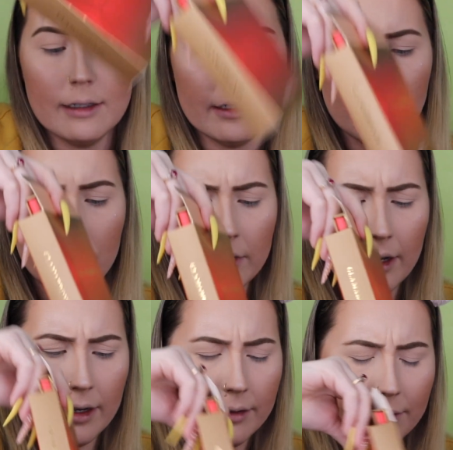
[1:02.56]
didn't use
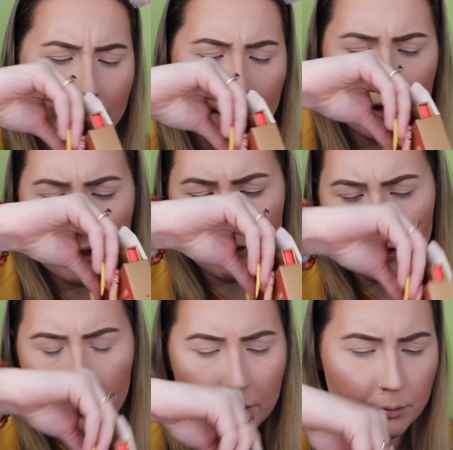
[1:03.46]
that today for
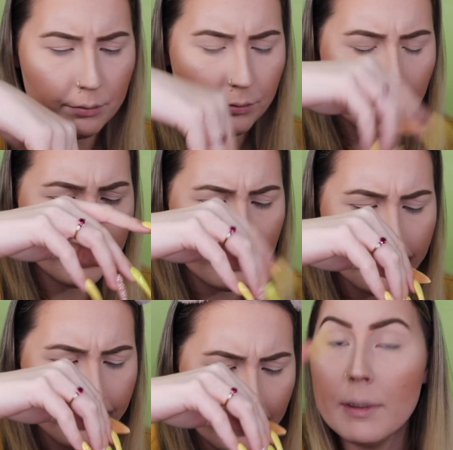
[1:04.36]
some
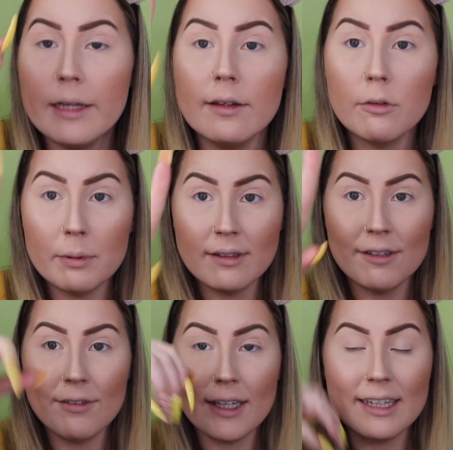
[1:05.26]
reason. But
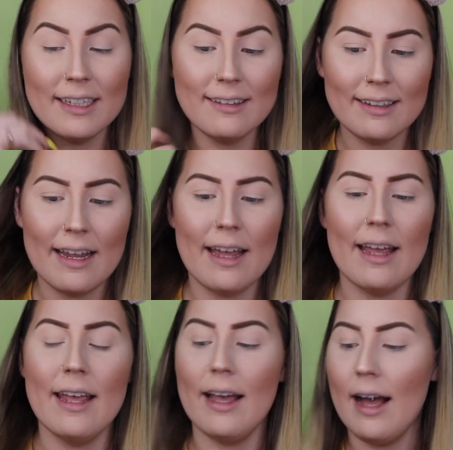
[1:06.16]
specifically
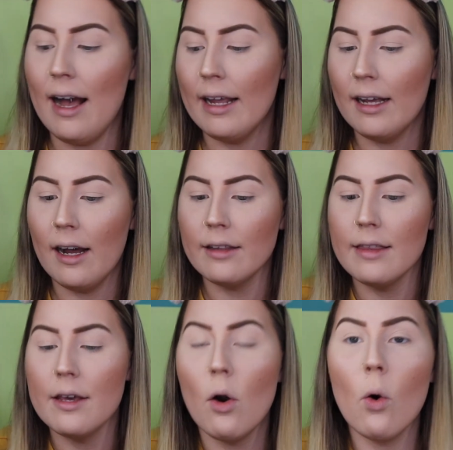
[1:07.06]
today, I got
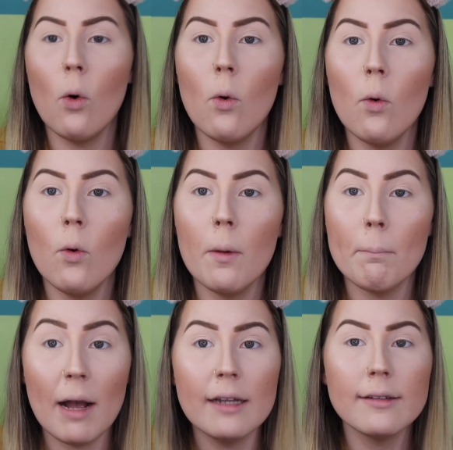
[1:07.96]
the whole,
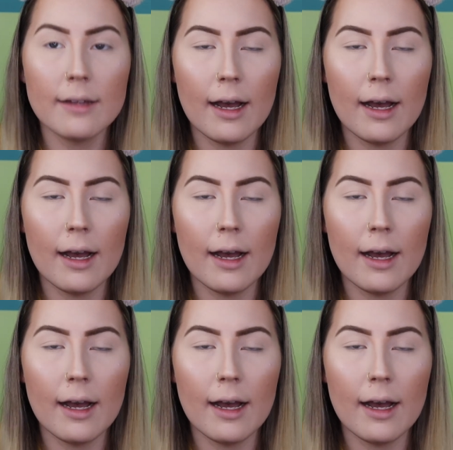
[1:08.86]
minus the